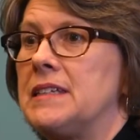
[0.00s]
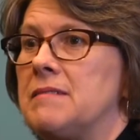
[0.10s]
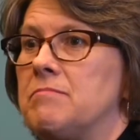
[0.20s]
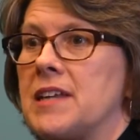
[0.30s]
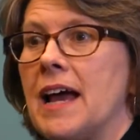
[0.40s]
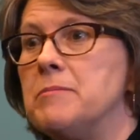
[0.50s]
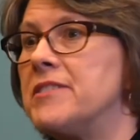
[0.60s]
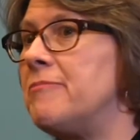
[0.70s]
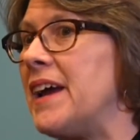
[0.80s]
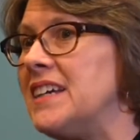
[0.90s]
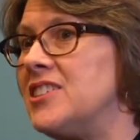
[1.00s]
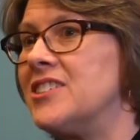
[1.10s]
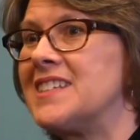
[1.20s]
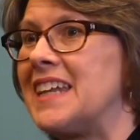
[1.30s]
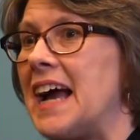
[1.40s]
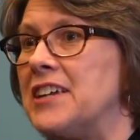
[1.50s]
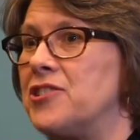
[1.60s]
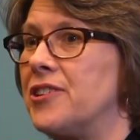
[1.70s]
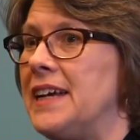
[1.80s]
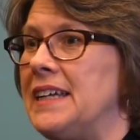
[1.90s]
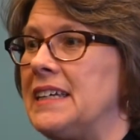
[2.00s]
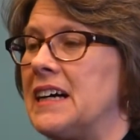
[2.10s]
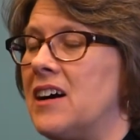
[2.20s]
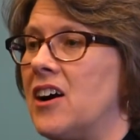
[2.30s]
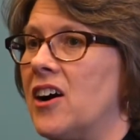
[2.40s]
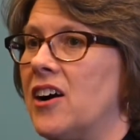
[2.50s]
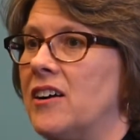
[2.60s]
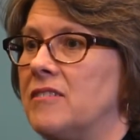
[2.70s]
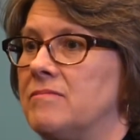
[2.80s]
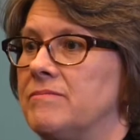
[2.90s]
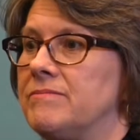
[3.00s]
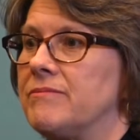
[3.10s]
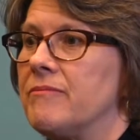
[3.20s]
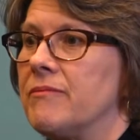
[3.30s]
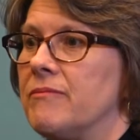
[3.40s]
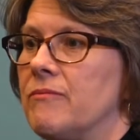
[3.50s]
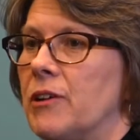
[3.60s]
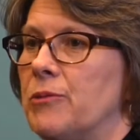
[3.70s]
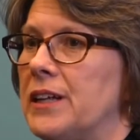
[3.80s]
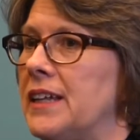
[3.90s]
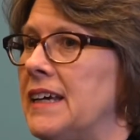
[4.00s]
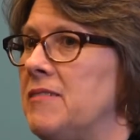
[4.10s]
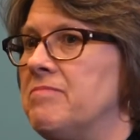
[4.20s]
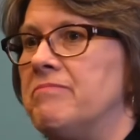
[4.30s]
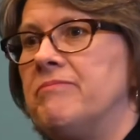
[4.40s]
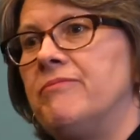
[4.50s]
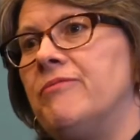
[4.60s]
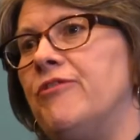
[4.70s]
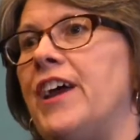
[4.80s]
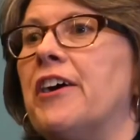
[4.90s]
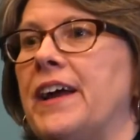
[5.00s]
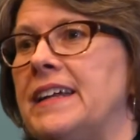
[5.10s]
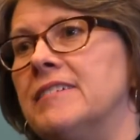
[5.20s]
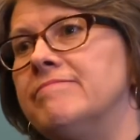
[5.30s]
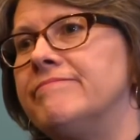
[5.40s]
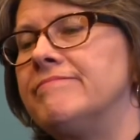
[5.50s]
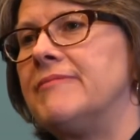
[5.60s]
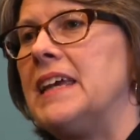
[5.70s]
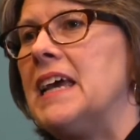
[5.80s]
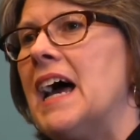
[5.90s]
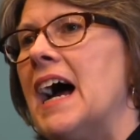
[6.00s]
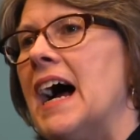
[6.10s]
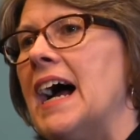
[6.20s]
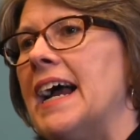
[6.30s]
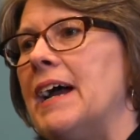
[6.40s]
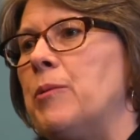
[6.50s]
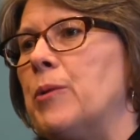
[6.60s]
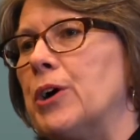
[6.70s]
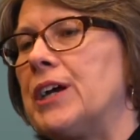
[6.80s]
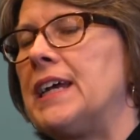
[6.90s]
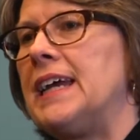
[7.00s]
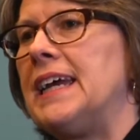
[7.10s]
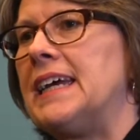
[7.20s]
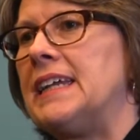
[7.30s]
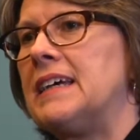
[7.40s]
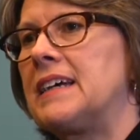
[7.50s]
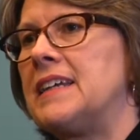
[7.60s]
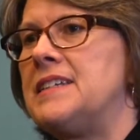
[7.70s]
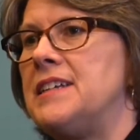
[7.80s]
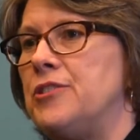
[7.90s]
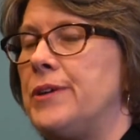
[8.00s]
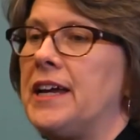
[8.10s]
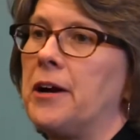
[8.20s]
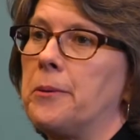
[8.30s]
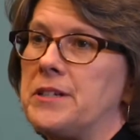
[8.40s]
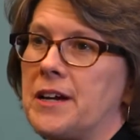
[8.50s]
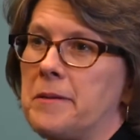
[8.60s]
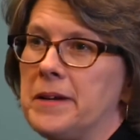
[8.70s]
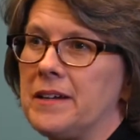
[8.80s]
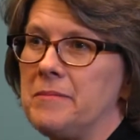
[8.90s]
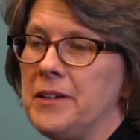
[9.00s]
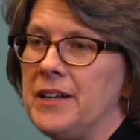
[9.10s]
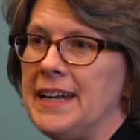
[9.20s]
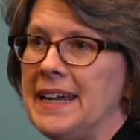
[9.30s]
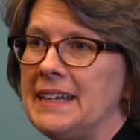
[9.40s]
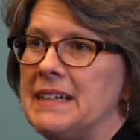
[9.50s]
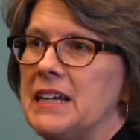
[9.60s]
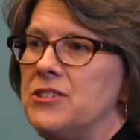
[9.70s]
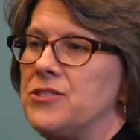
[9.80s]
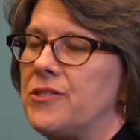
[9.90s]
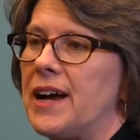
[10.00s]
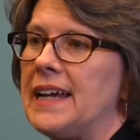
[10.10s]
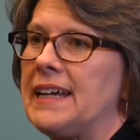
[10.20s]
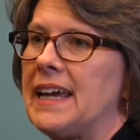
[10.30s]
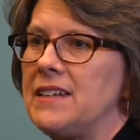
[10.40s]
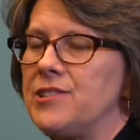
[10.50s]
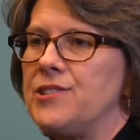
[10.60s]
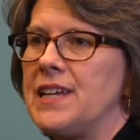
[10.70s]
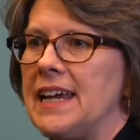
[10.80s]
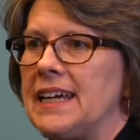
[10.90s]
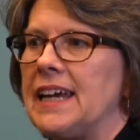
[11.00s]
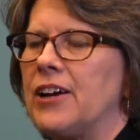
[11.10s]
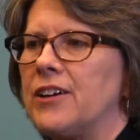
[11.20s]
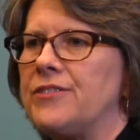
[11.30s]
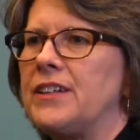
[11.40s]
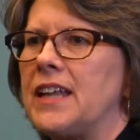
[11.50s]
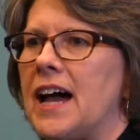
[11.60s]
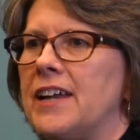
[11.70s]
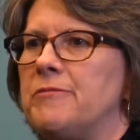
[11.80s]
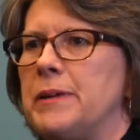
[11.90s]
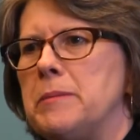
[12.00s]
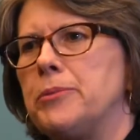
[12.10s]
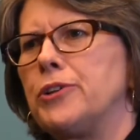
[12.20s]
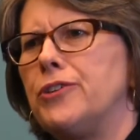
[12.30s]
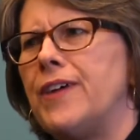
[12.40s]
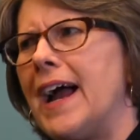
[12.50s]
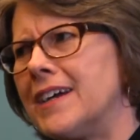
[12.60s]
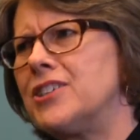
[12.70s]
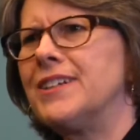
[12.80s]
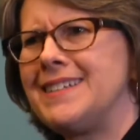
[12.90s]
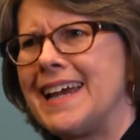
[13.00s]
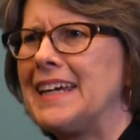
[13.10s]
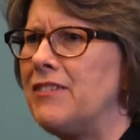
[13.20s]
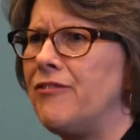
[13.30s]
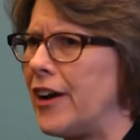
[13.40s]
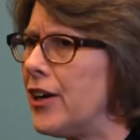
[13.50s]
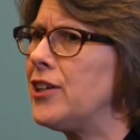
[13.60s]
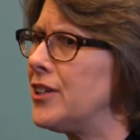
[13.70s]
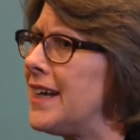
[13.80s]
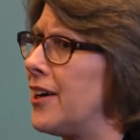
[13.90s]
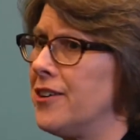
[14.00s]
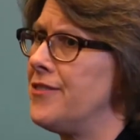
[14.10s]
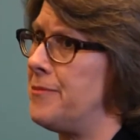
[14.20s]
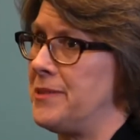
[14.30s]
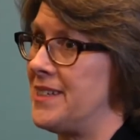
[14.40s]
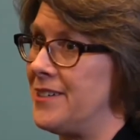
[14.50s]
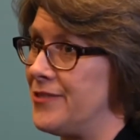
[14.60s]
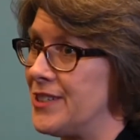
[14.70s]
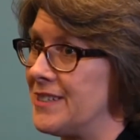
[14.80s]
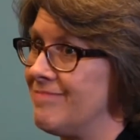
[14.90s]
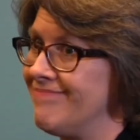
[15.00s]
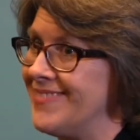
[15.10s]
The types of patients that I treat are really varied. I work in a continuing care retirement community, so I get to take care of a lot of people who've actually taken very good care of themselves.